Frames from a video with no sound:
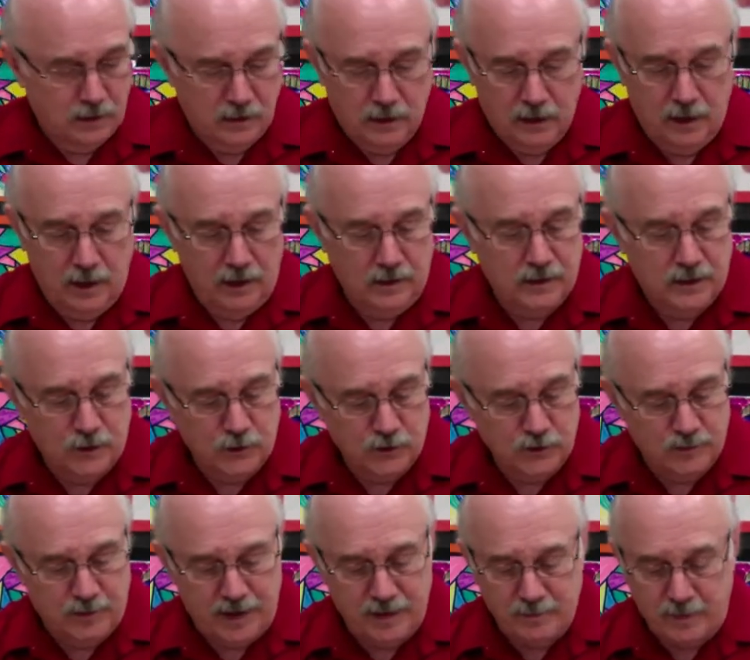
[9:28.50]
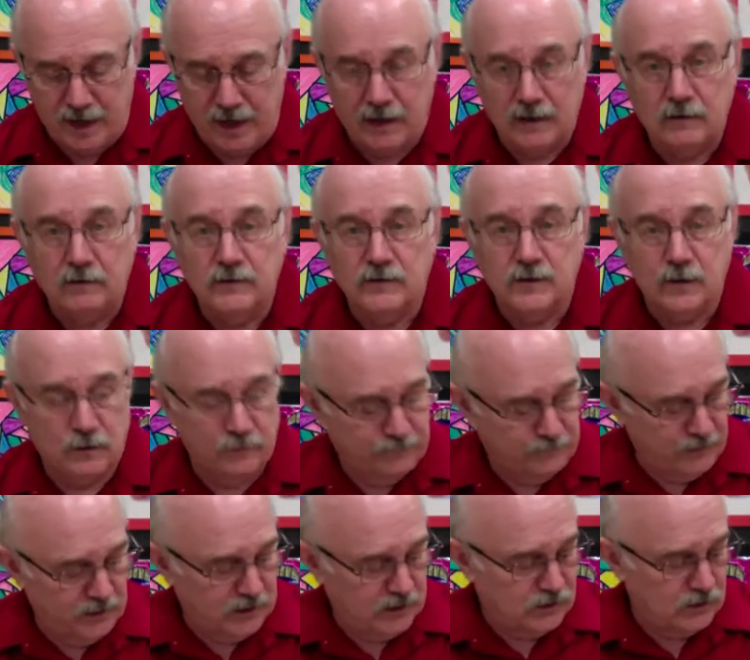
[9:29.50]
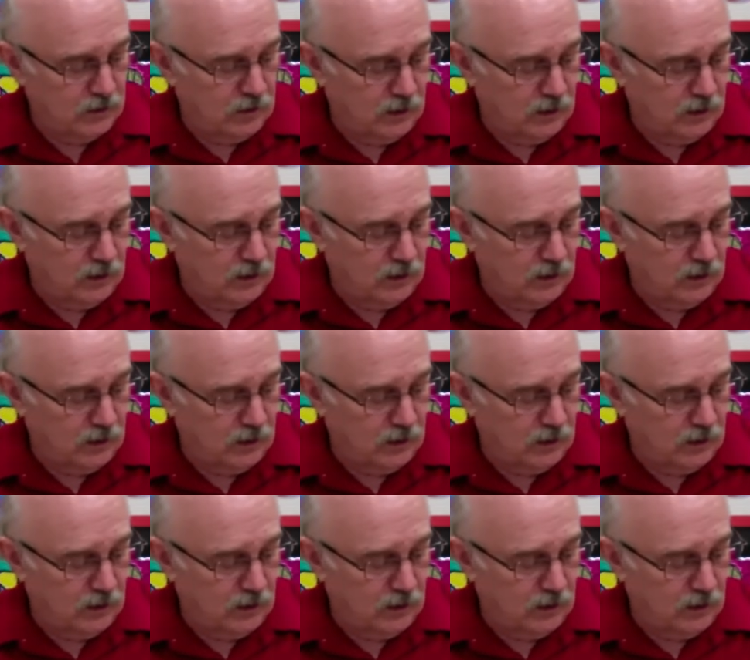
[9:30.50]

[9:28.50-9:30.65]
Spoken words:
And here's my bottle. So to finish it